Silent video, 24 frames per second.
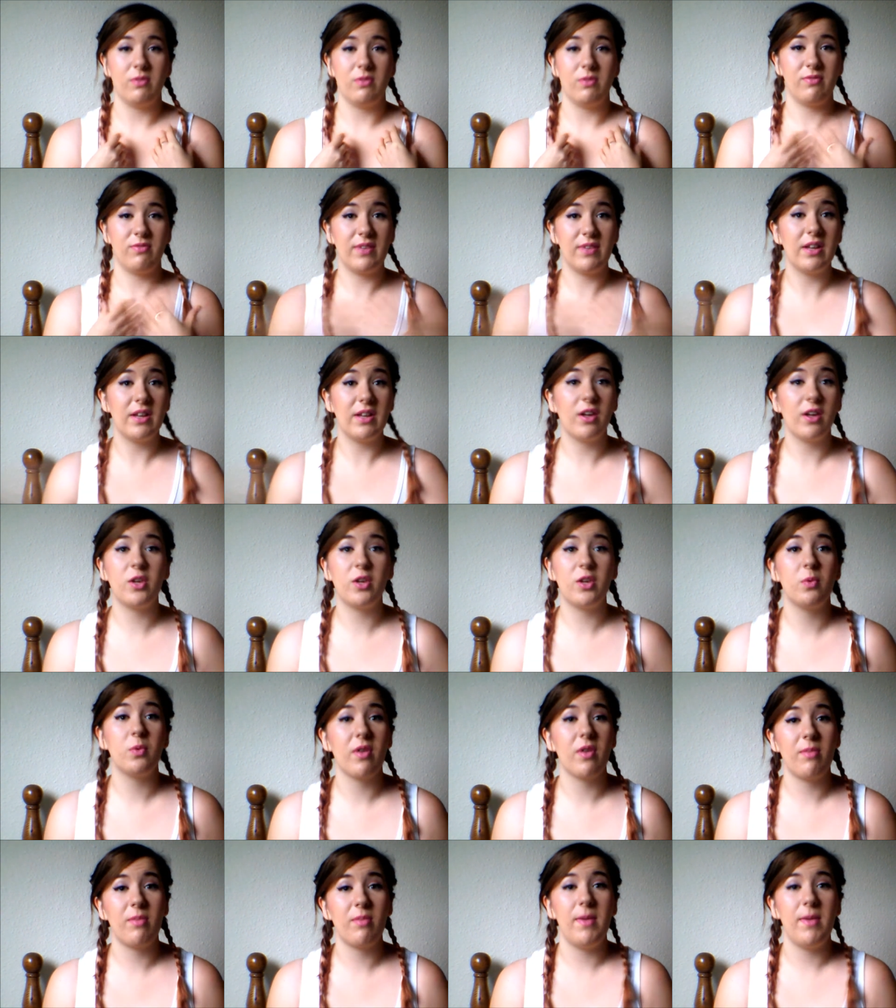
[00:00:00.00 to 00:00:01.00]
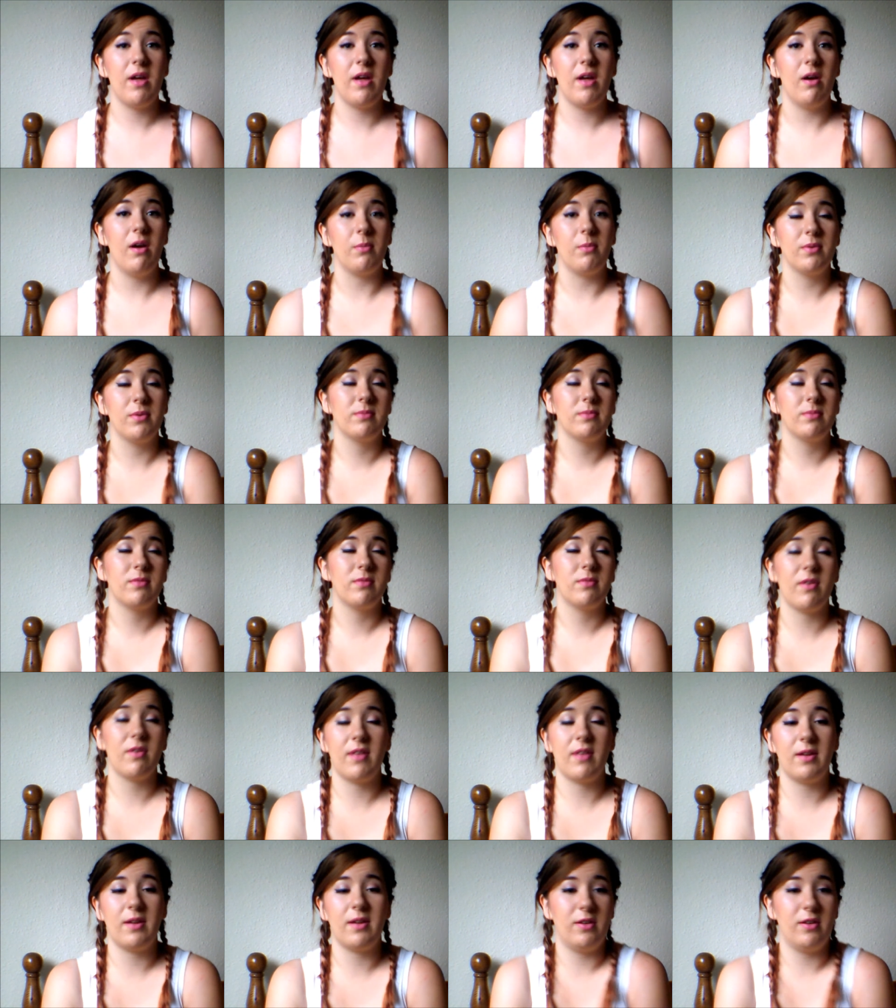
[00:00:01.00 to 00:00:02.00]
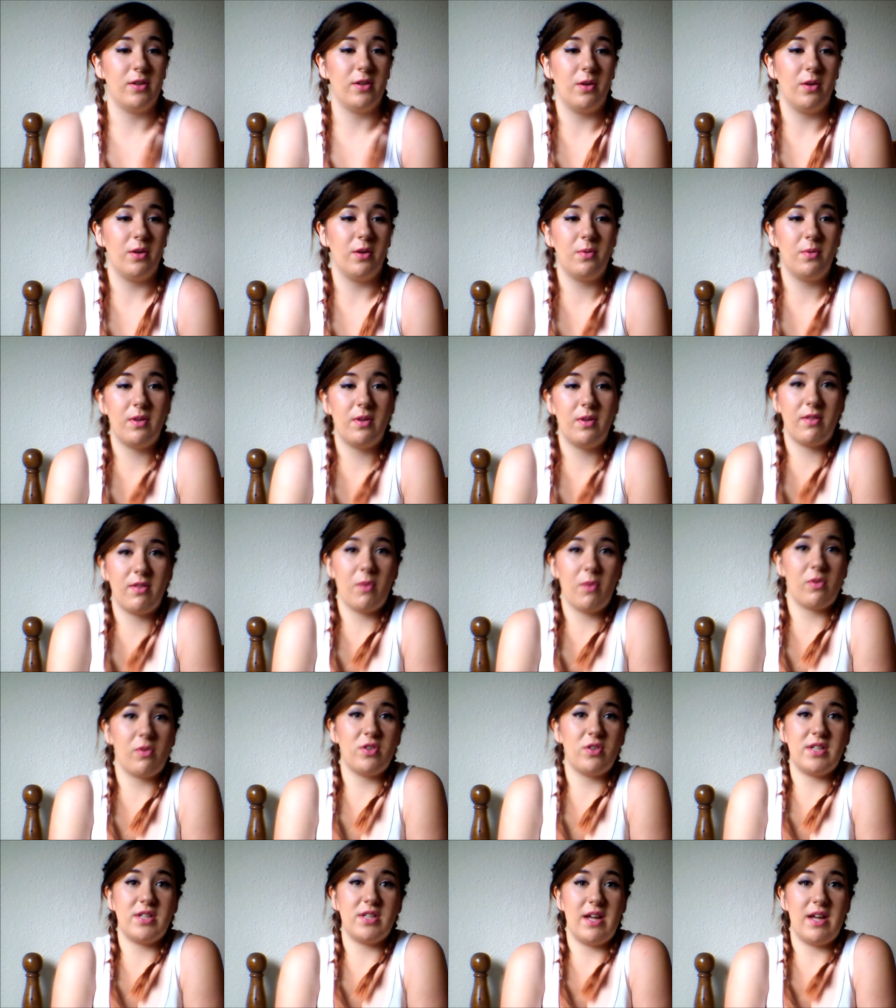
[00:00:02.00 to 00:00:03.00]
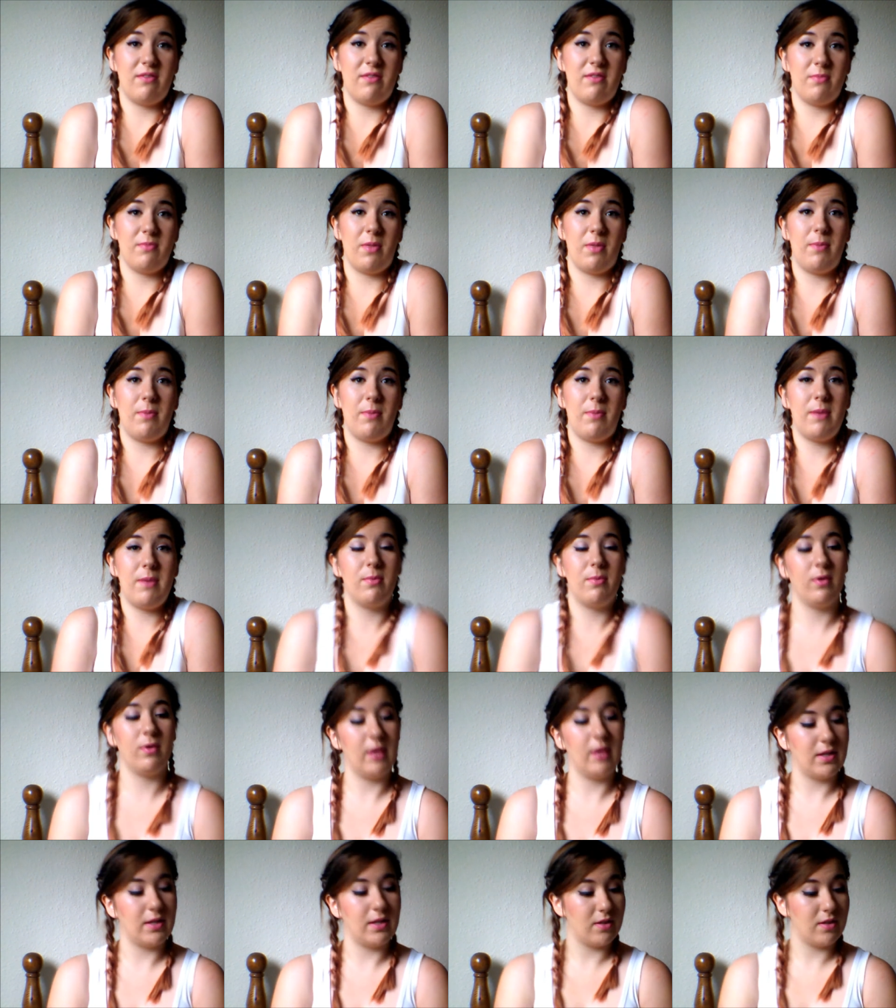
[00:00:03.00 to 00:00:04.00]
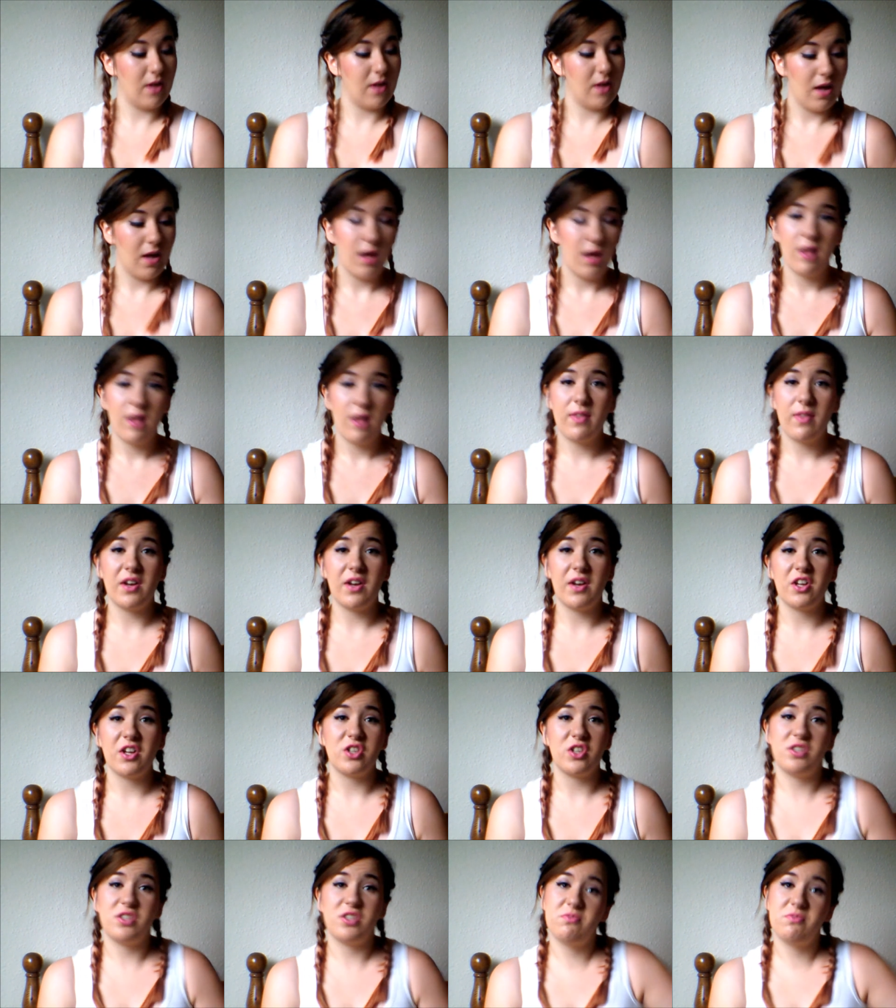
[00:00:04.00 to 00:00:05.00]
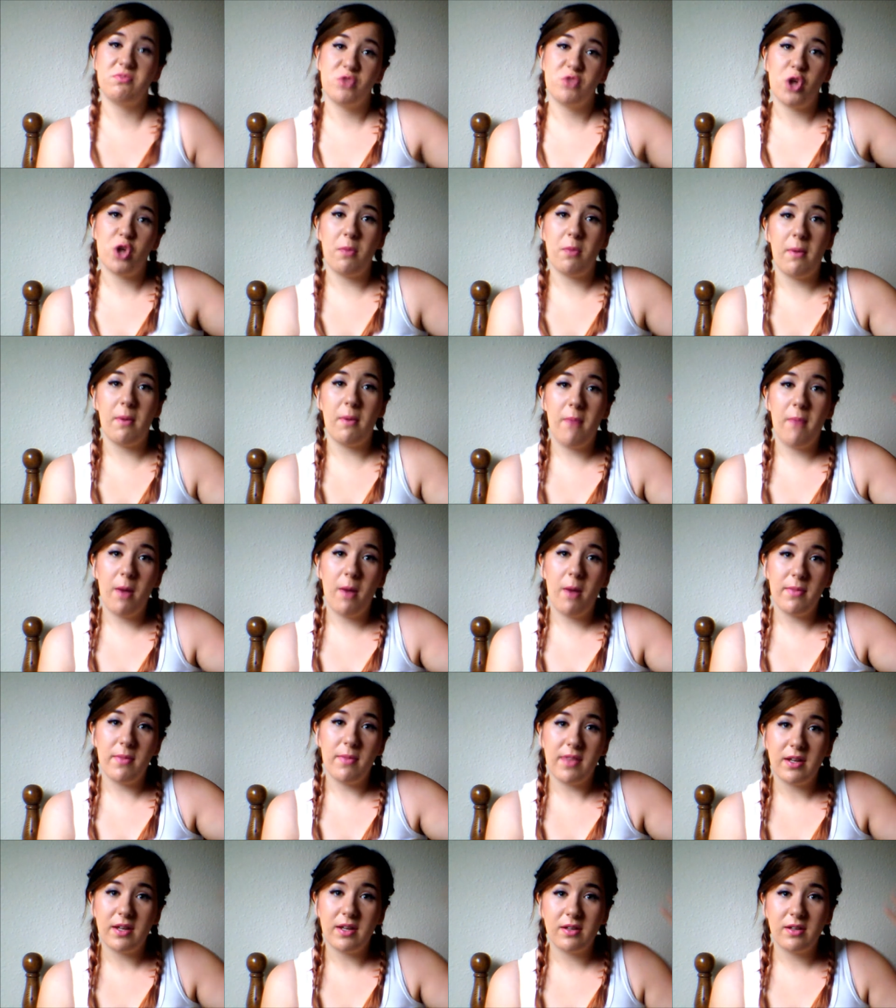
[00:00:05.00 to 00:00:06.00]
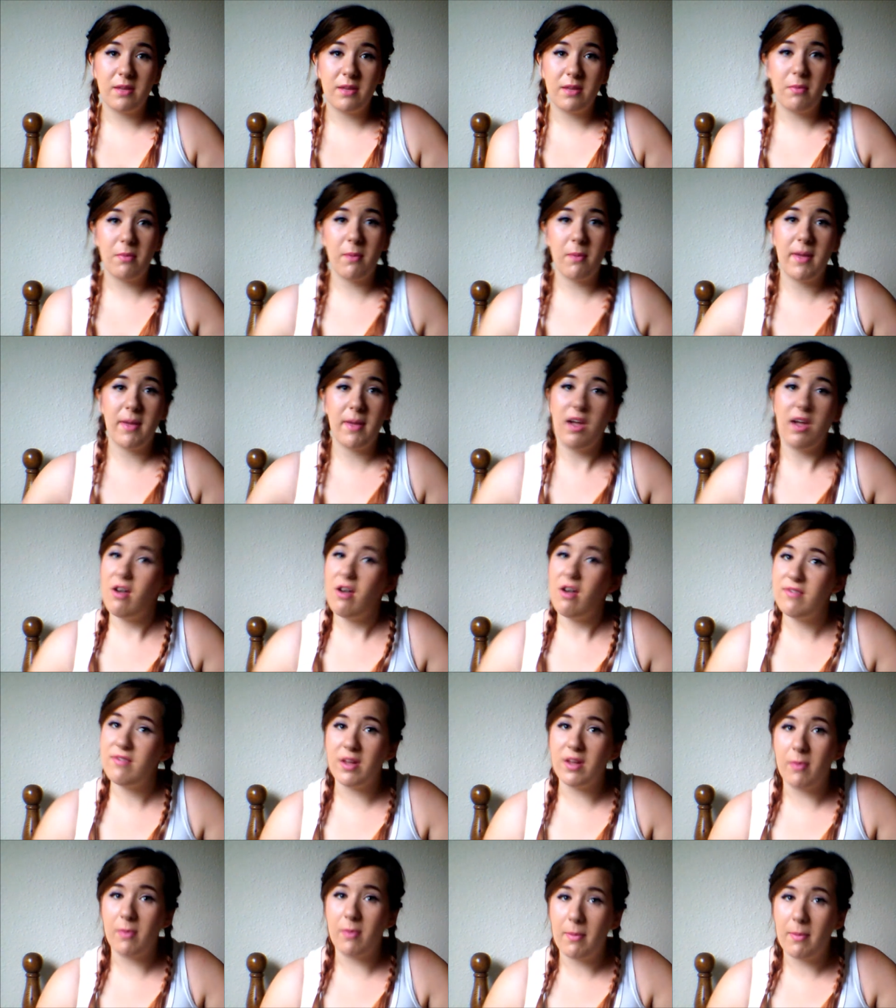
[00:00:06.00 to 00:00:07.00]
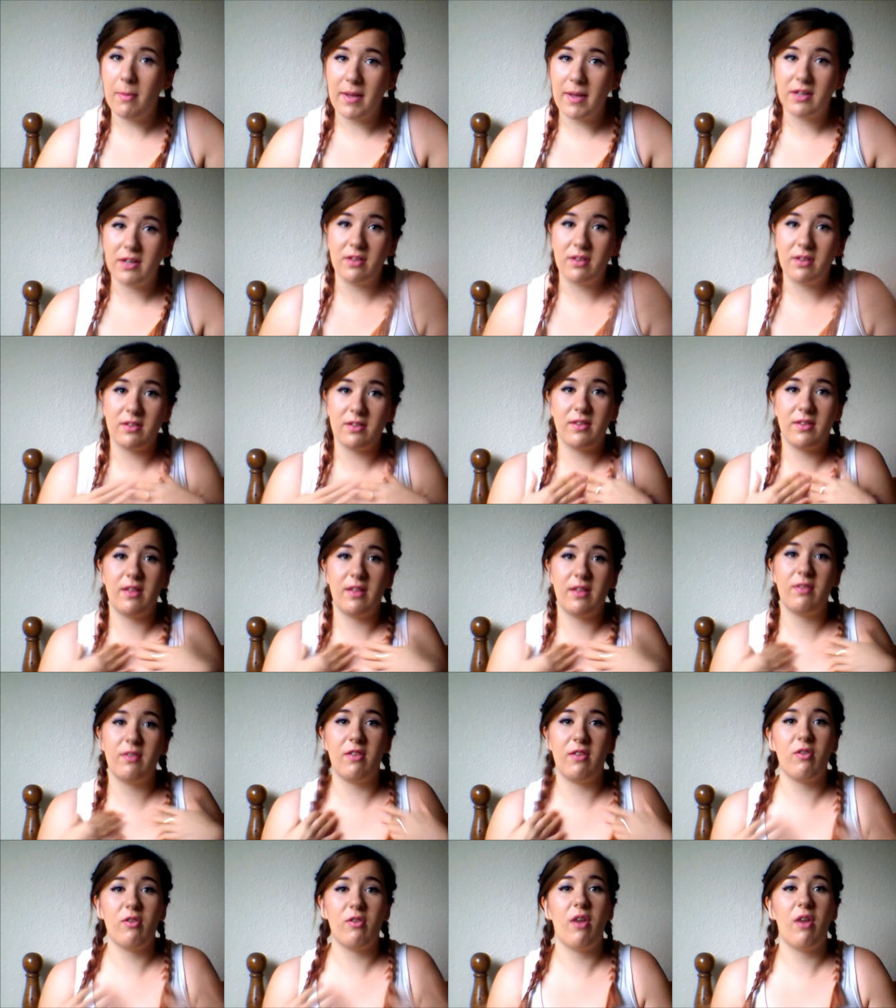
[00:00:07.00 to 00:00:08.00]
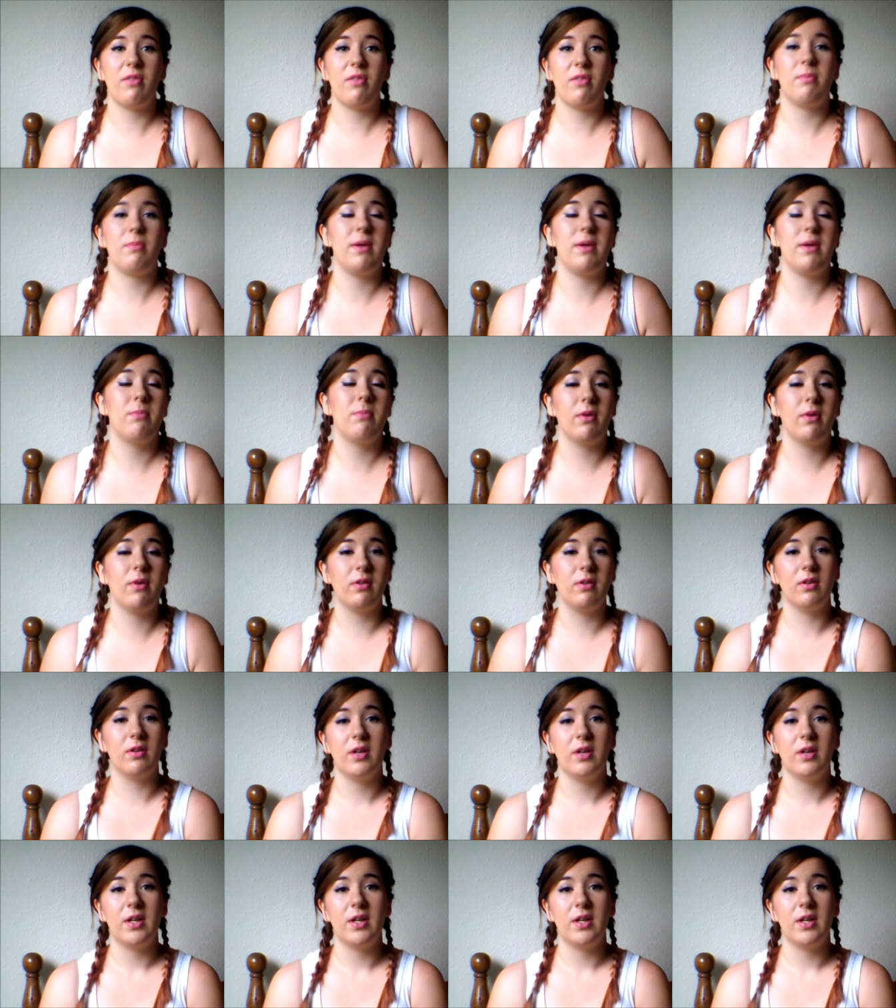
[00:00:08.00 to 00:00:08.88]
feel like you want to speak up, because that, you know, it's always good to hear from other people, and then I can show my mum and then it might make her feel a bit better that there are other people